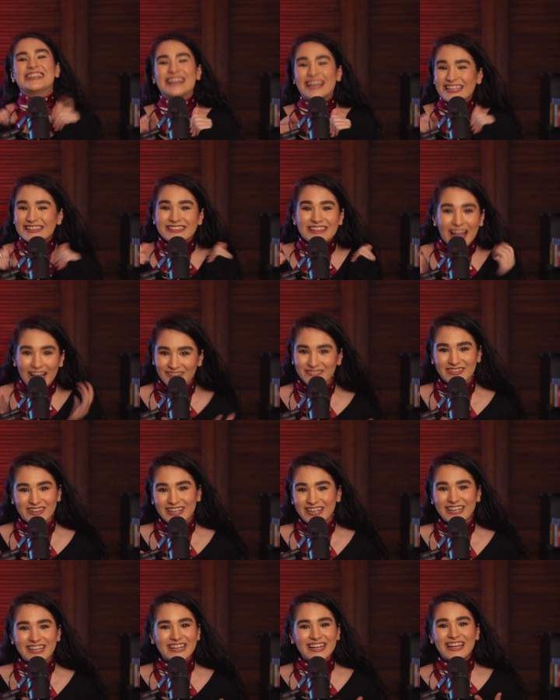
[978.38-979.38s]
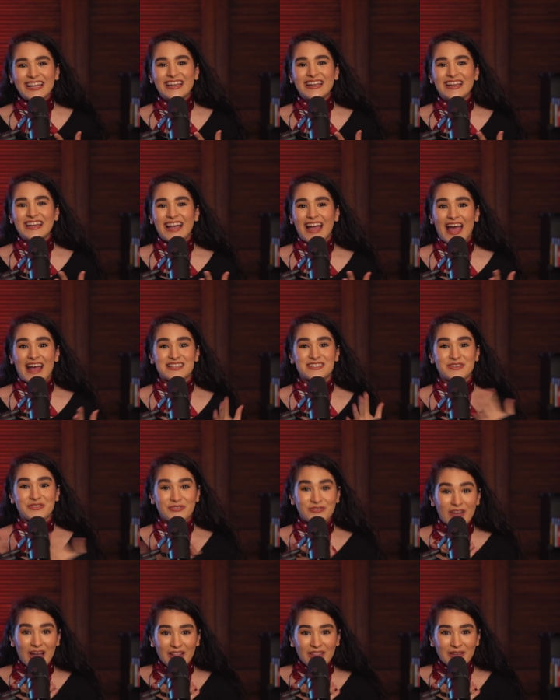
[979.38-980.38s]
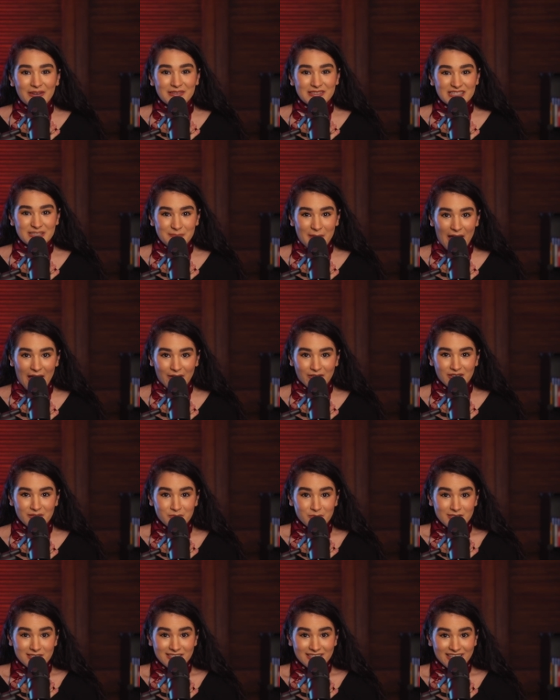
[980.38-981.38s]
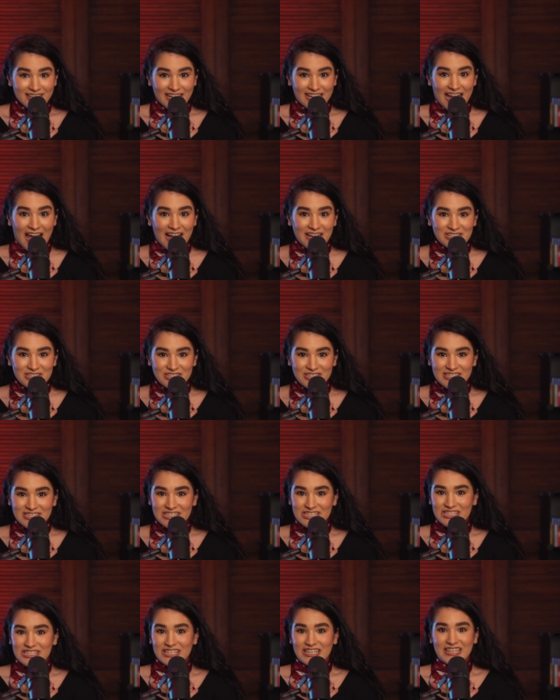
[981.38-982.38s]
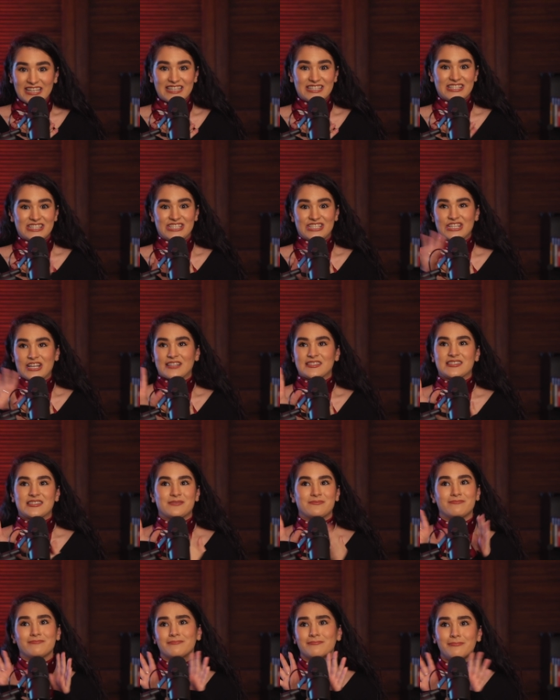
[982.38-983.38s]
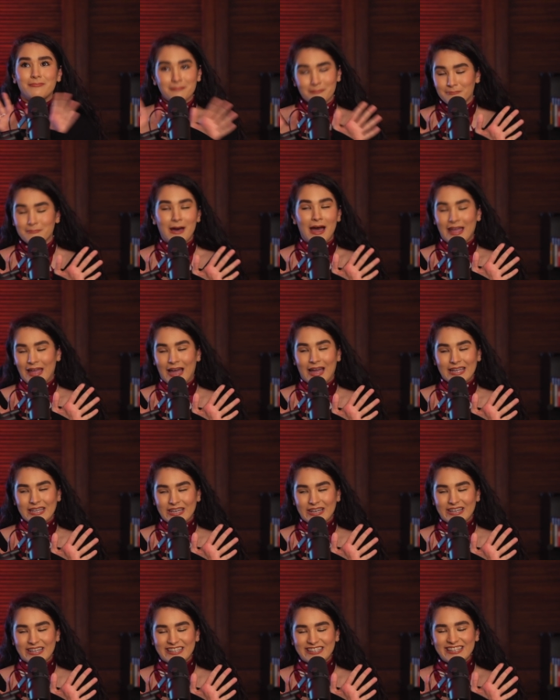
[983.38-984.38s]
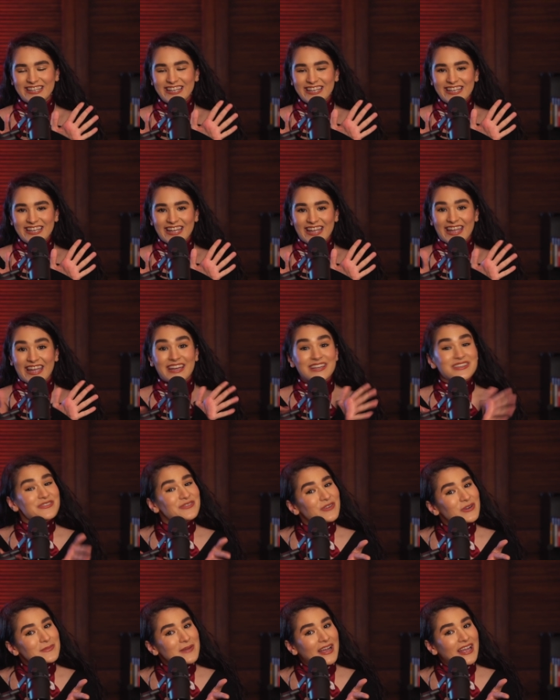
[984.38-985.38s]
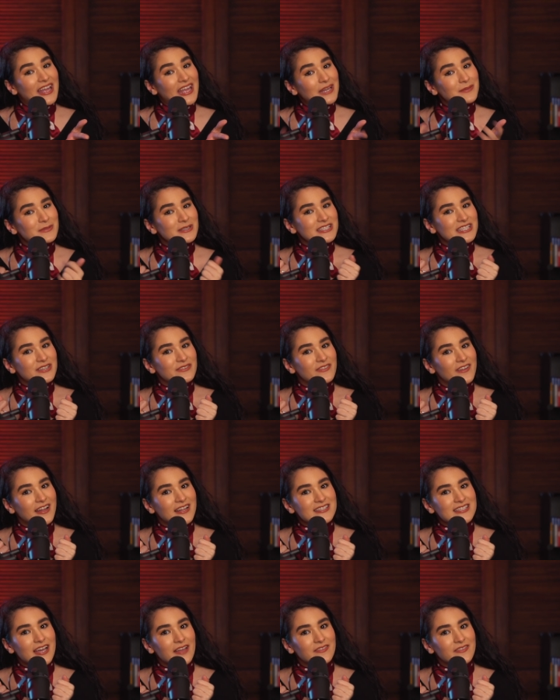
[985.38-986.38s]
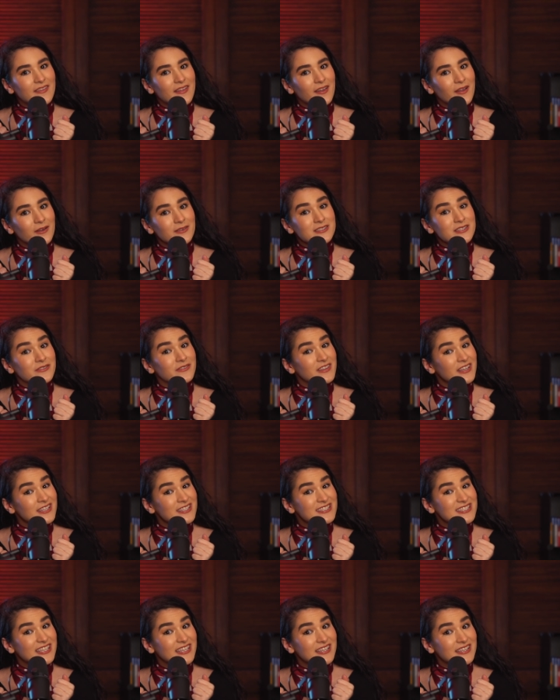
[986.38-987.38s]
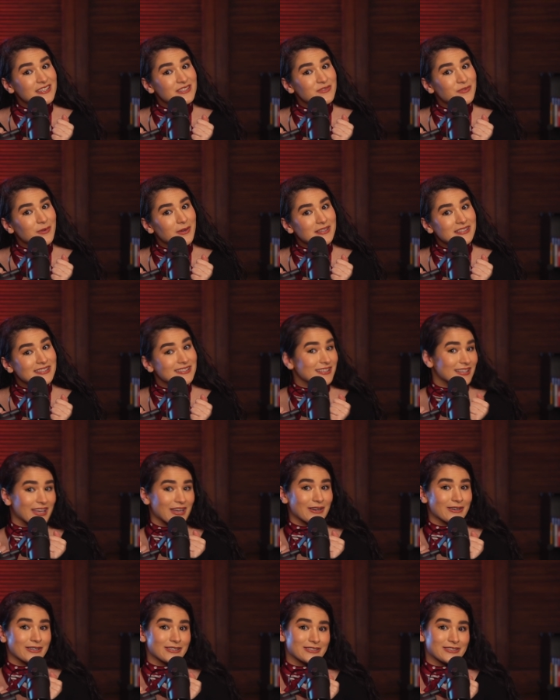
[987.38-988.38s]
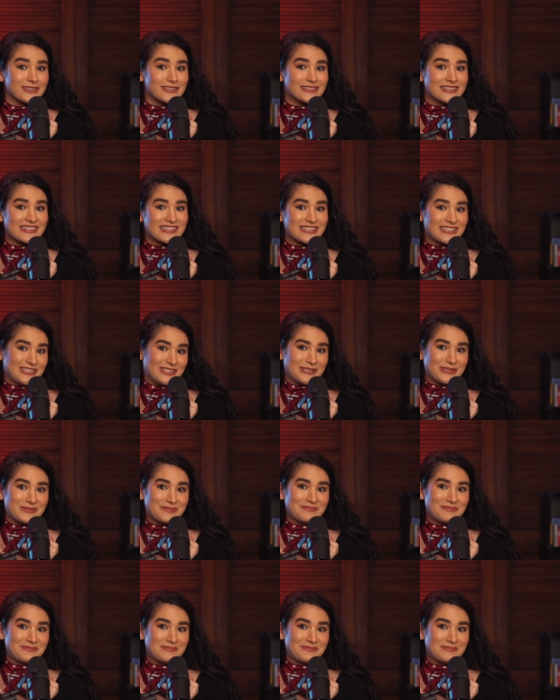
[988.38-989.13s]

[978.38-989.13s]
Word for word: I love her. As a fellow aspiring Brazilian actress, she is just my icon. And for my Hamilton fans out there, Daveed Diggs voices a character in this too.